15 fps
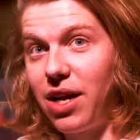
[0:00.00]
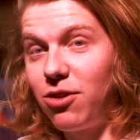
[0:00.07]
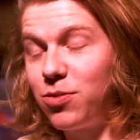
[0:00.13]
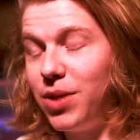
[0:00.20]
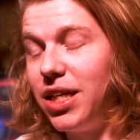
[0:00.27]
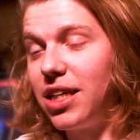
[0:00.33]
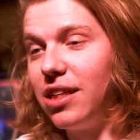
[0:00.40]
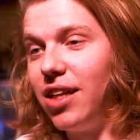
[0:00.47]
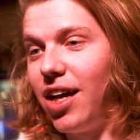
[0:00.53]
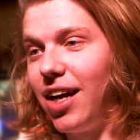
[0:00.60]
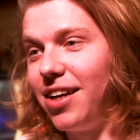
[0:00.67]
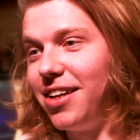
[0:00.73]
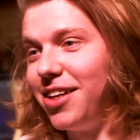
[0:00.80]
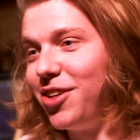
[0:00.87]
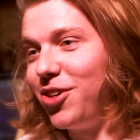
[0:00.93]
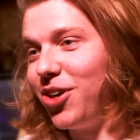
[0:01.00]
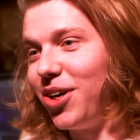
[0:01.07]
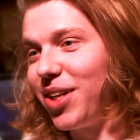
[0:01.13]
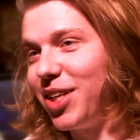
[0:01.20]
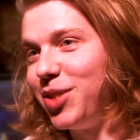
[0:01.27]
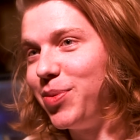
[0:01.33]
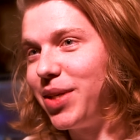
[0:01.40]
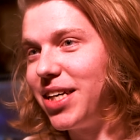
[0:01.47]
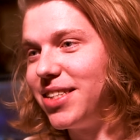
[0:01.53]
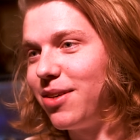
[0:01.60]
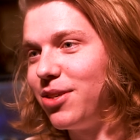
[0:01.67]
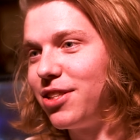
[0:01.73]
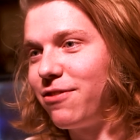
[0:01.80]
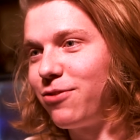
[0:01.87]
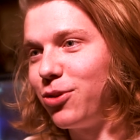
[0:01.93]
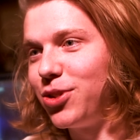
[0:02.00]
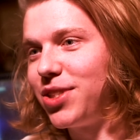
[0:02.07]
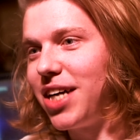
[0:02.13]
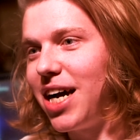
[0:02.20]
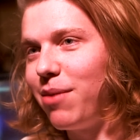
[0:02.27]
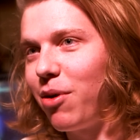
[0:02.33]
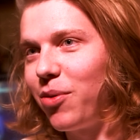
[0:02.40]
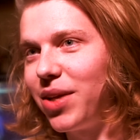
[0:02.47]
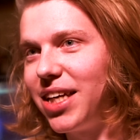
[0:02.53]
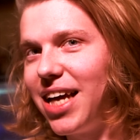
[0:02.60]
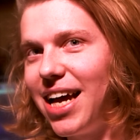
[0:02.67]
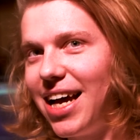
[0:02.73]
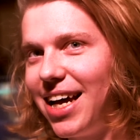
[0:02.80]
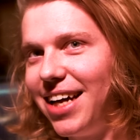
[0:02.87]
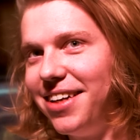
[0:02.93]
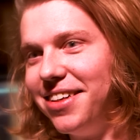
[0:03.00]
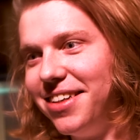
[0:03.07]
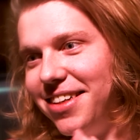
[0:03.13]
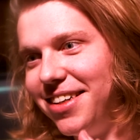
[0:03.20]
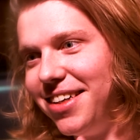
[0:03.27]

I was playing a lot in college because that was the first time I really had,